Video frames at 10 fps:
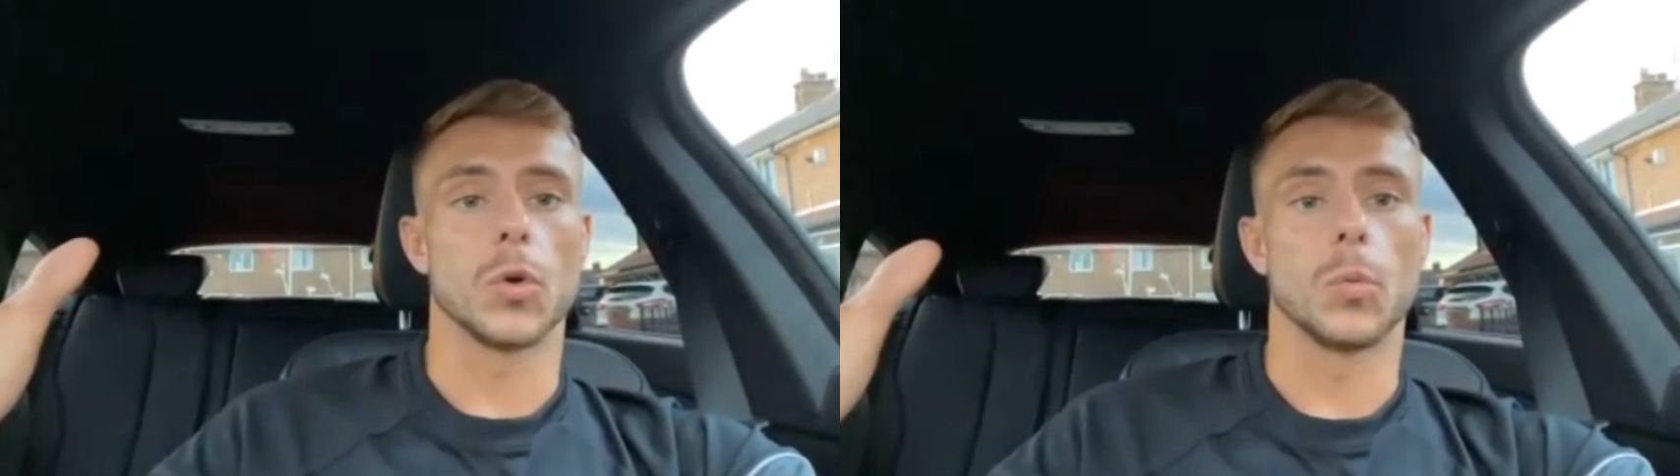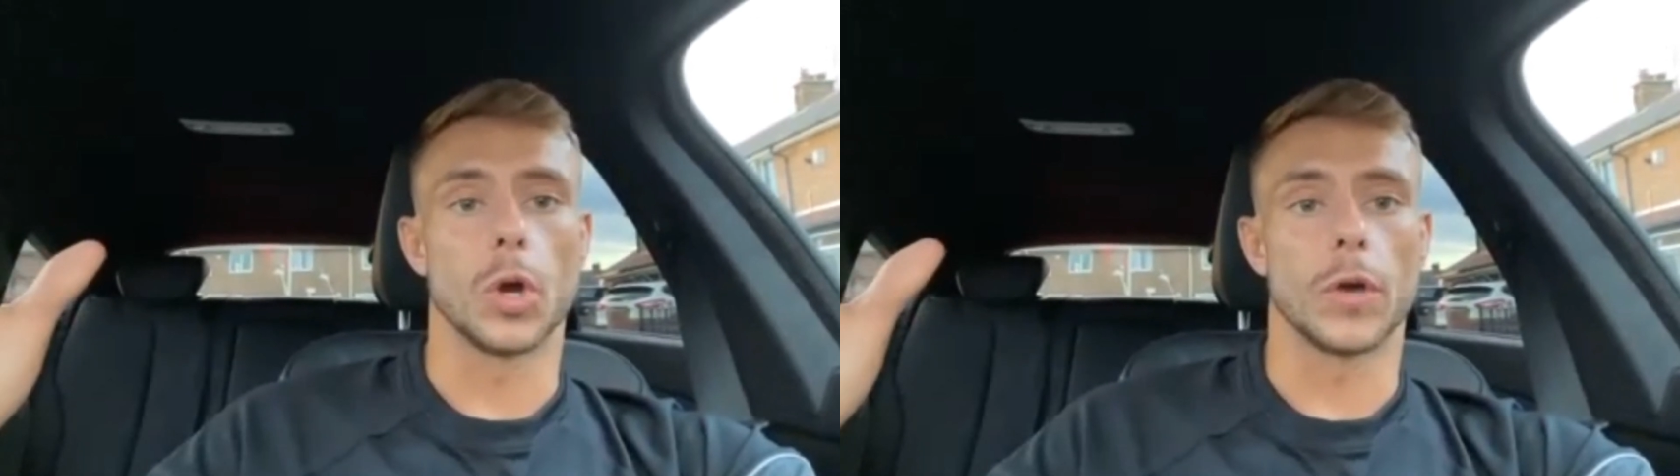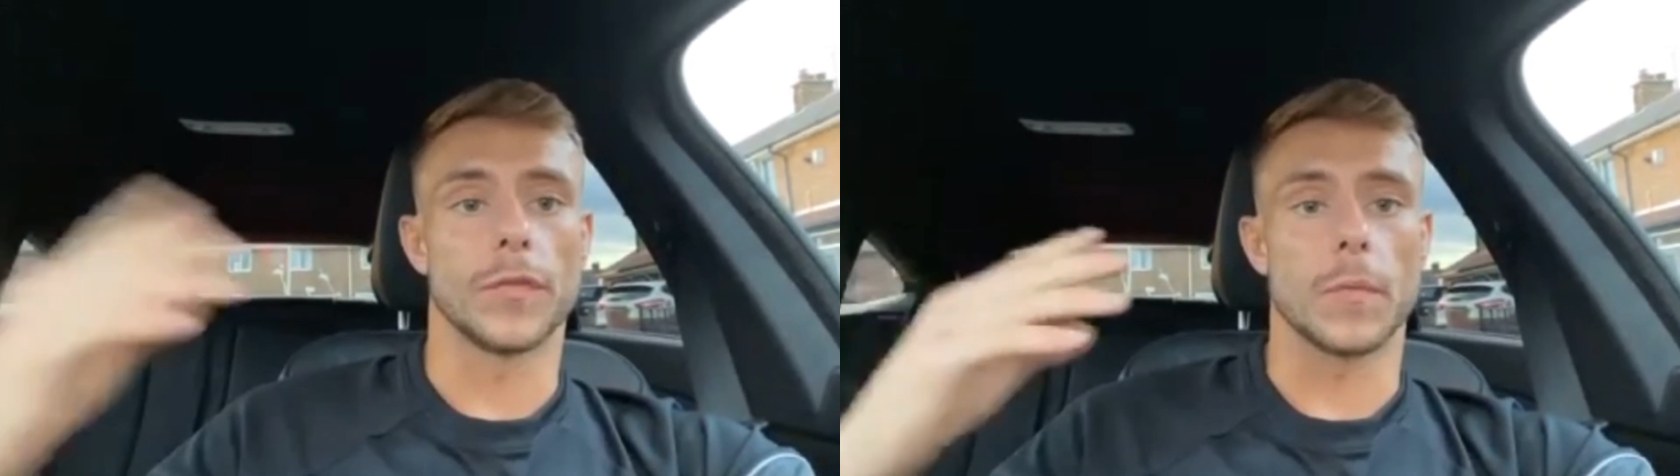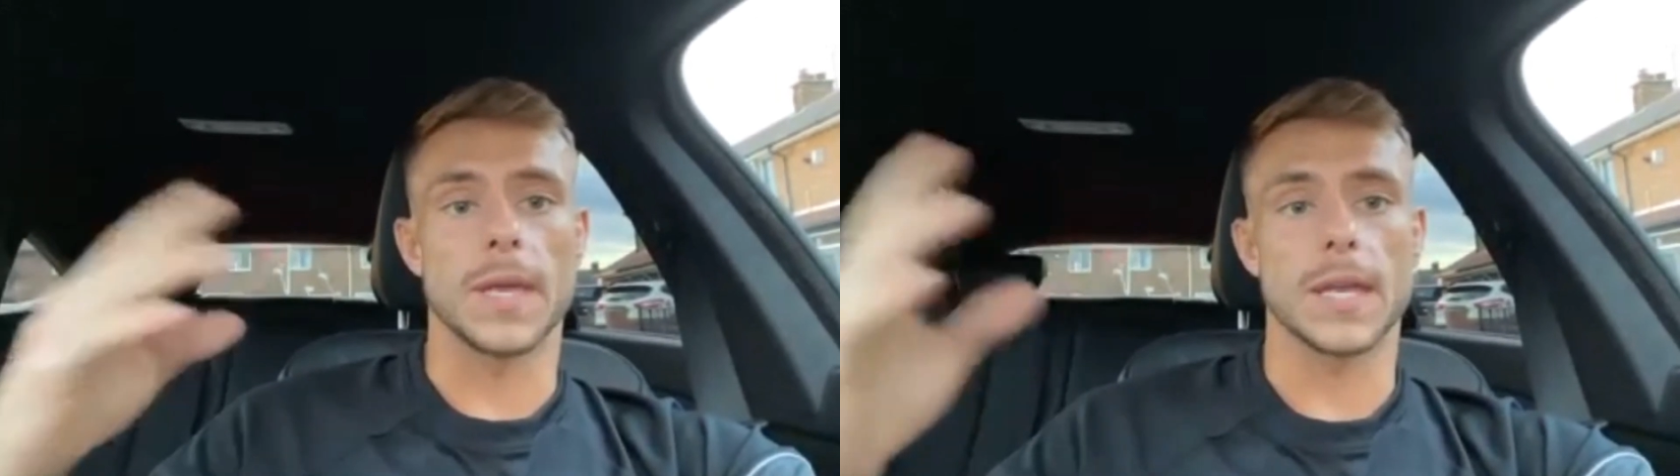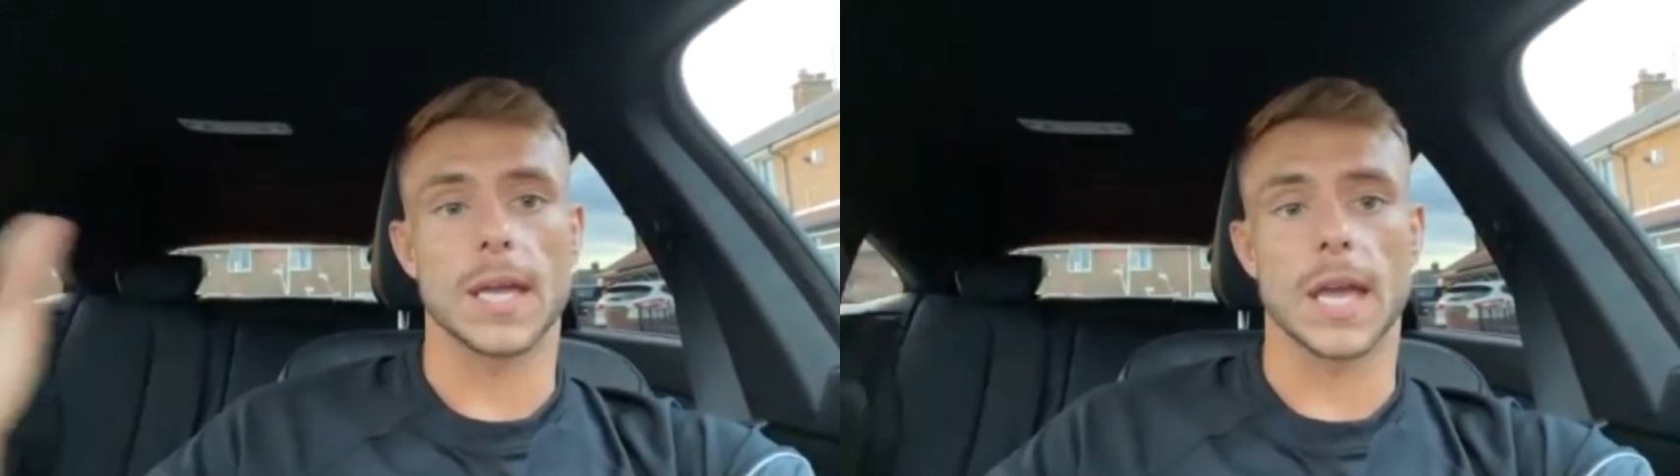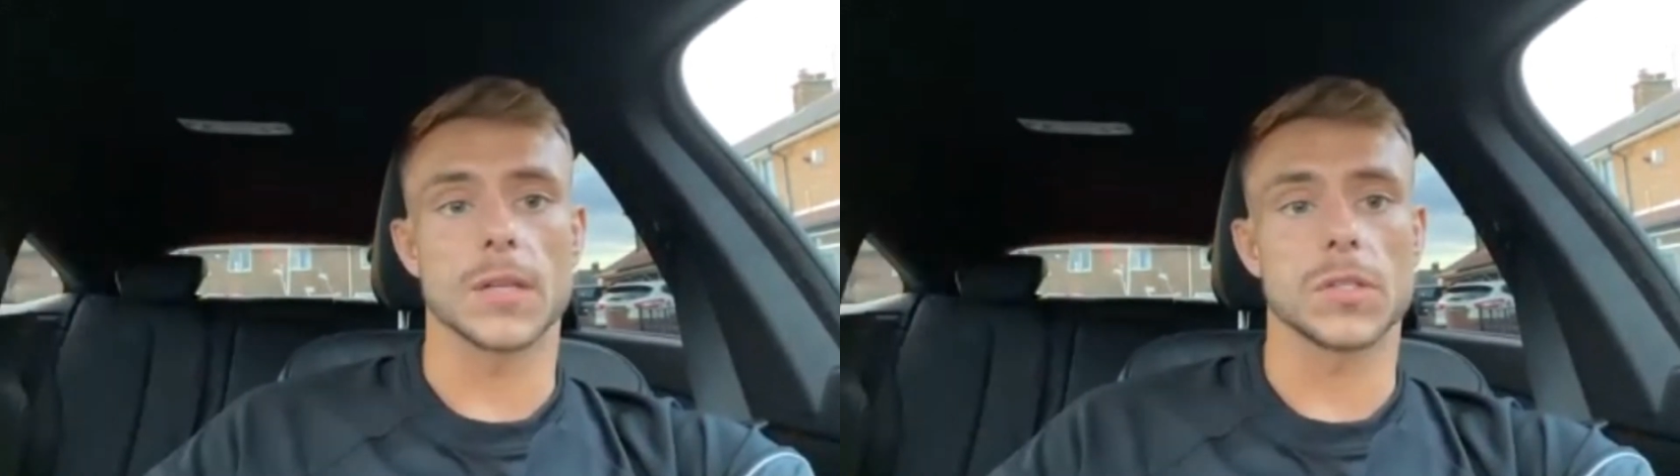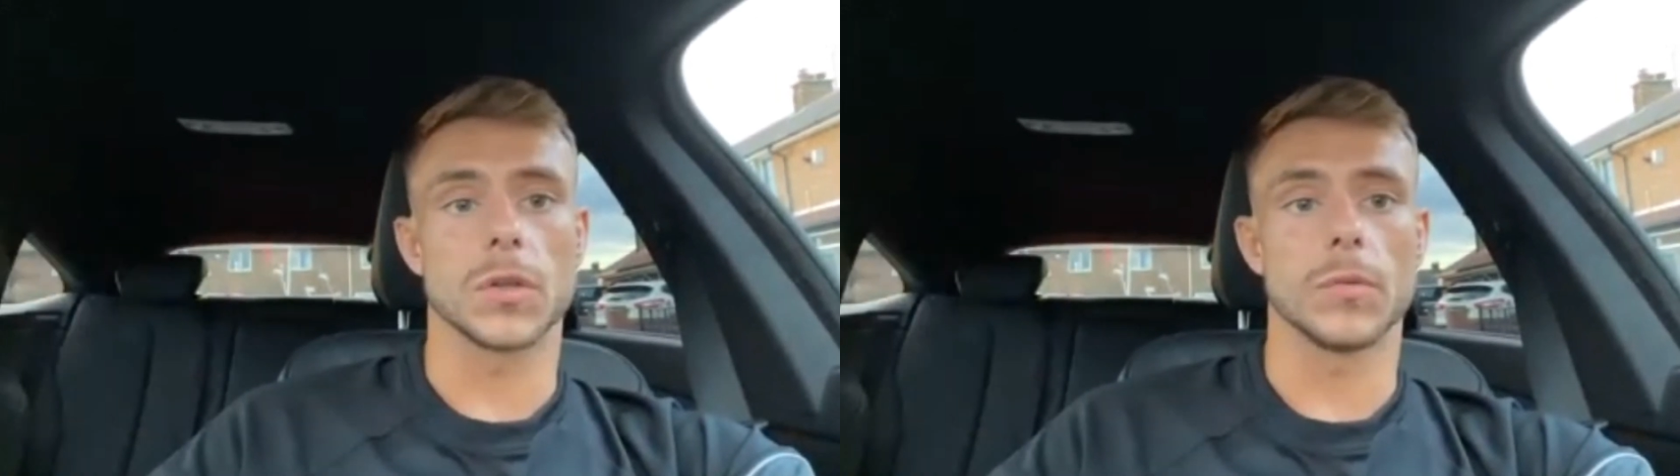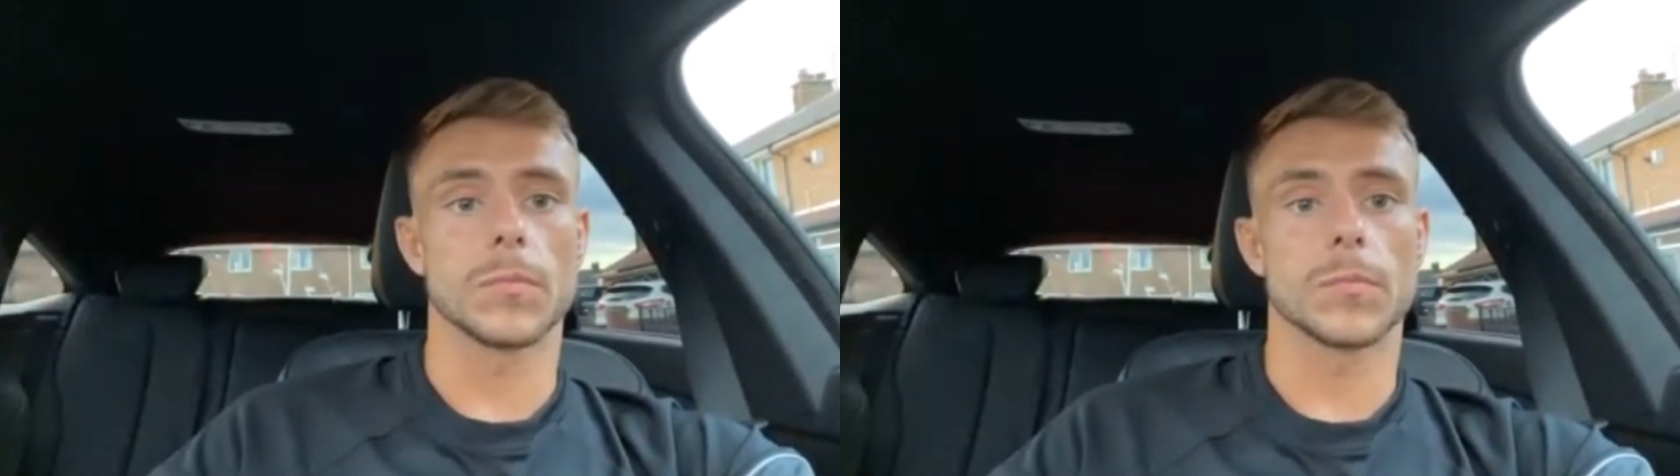to work for me against
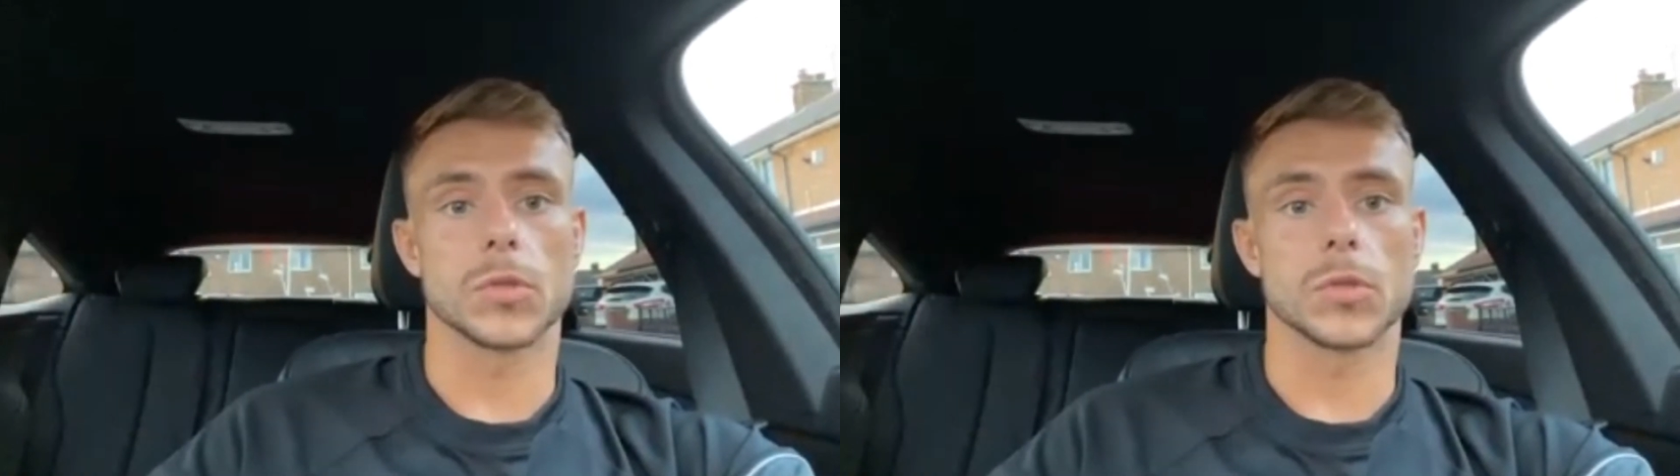them.